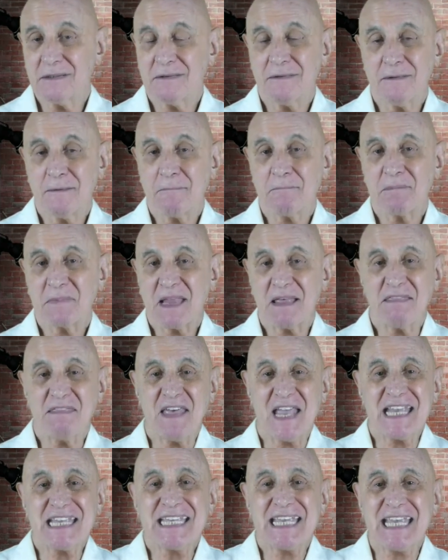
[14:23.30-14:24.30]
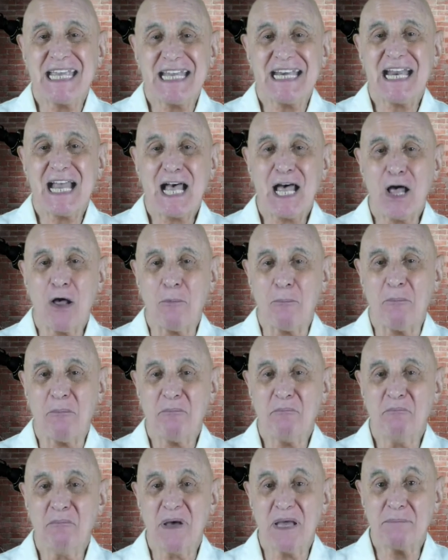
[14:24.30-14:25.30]
they can't help
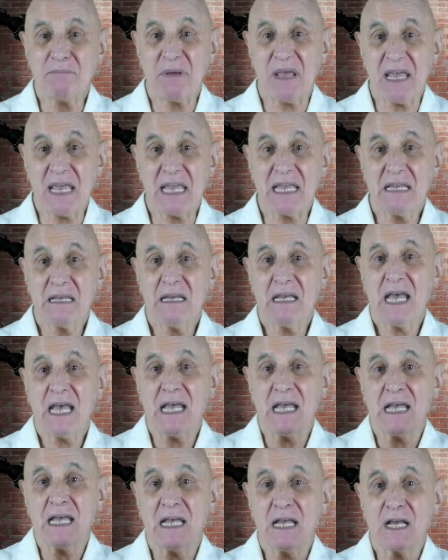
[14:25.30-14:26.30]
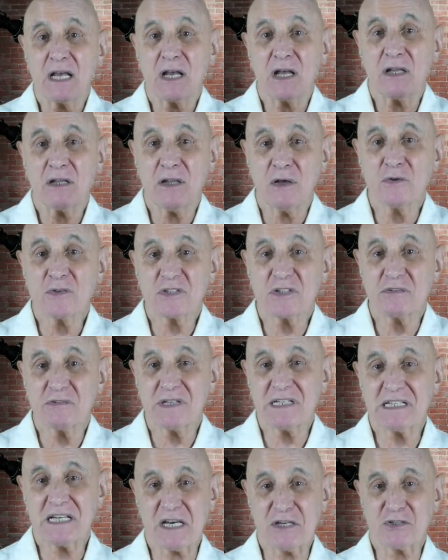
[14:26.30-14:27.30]
but pay closer
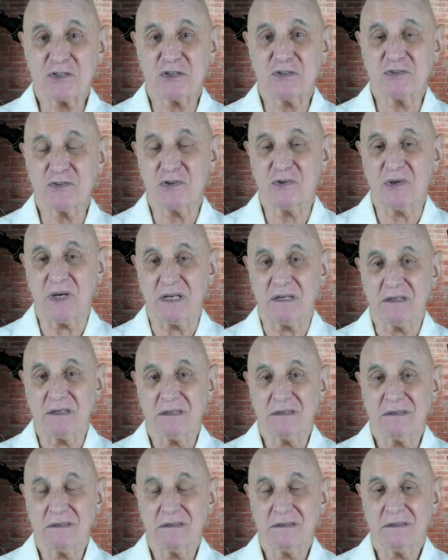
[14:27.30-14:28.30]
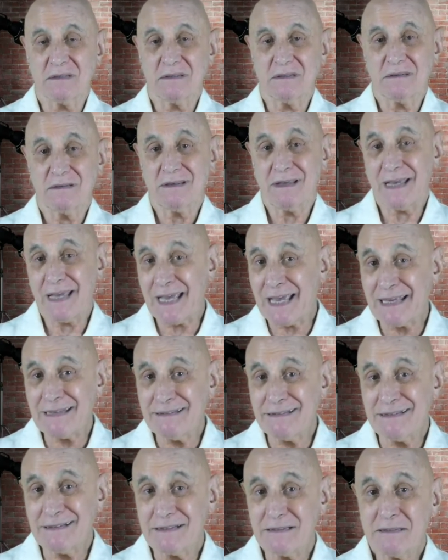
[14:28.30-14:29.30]
attention to it. And
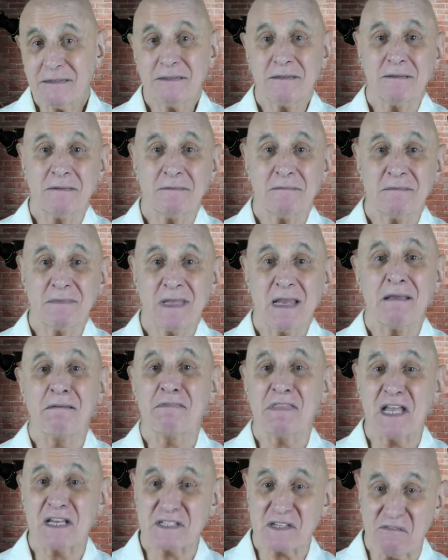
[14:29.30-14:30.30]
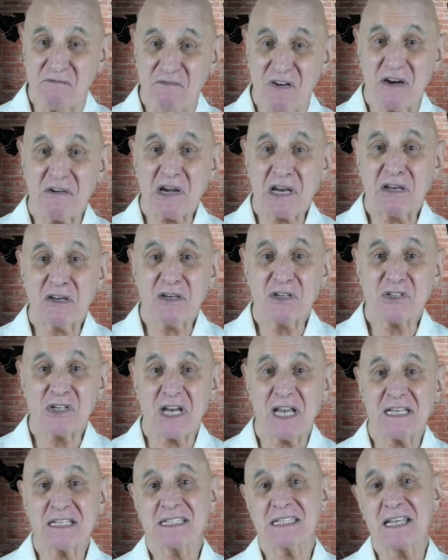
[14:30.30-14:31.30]
there's a very good chance
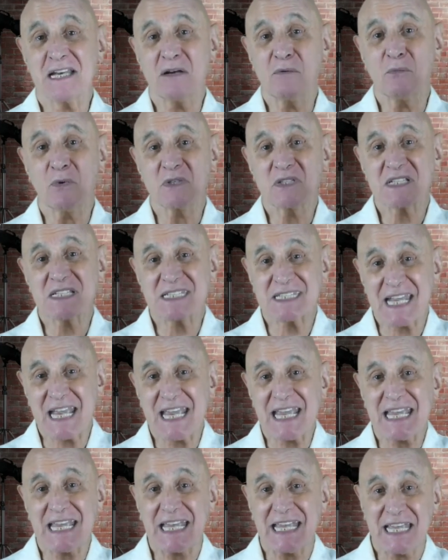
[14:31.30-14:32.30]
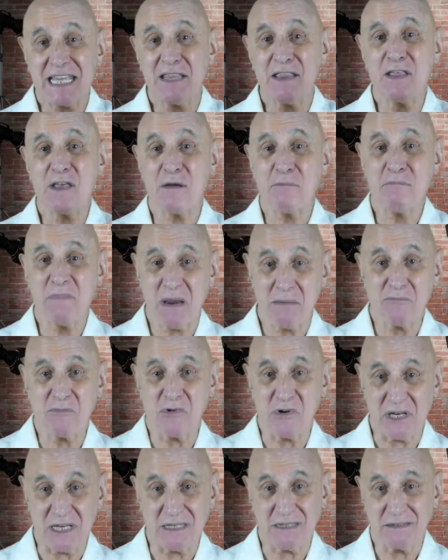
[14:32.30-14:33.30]
that it will stay in their memory.
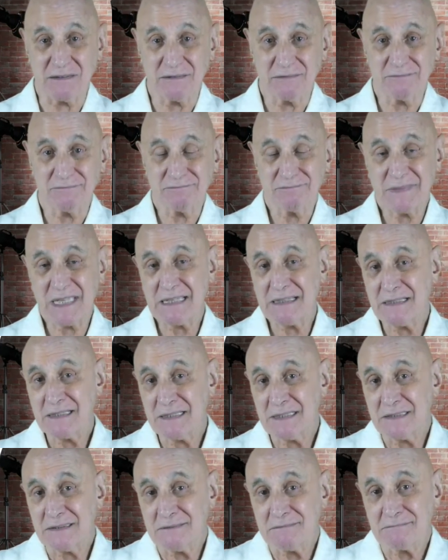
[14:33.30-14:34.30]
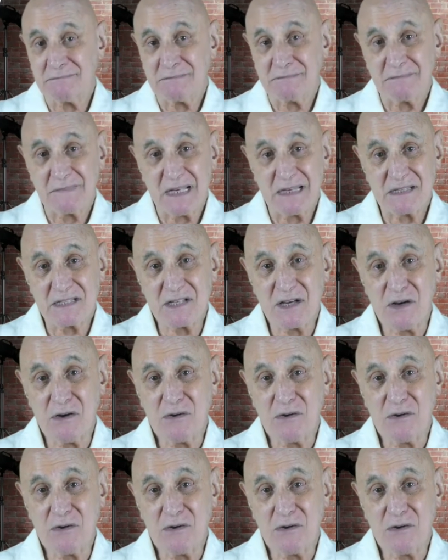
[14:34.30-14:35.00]
So